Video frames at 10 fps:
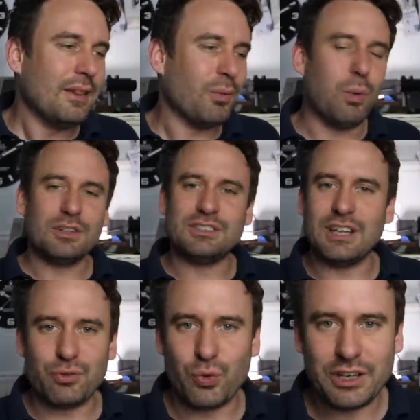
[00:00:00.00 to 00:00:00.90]
The watches
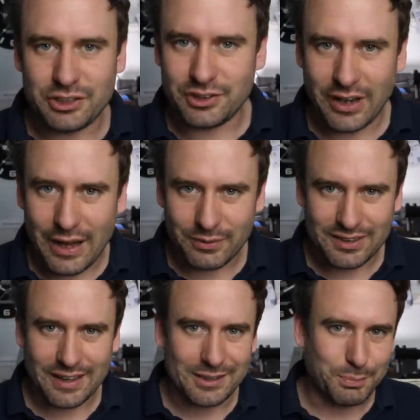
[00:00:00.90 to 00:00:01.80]
that really stood out
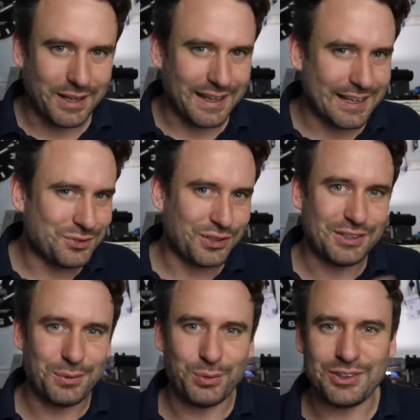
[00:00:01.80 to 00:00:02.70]
as being
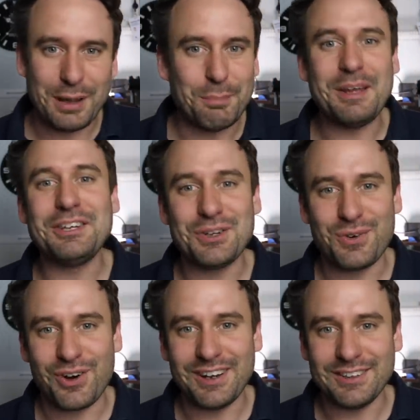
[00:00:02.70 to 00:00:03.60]
interesting was that
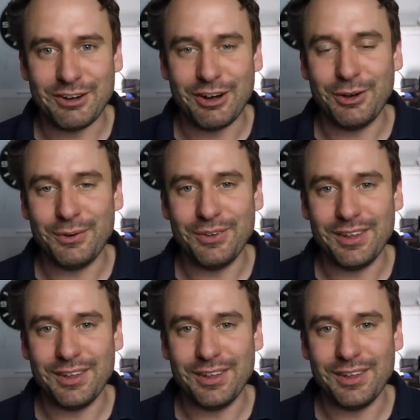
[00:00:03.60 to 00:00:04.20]
meteorite dial,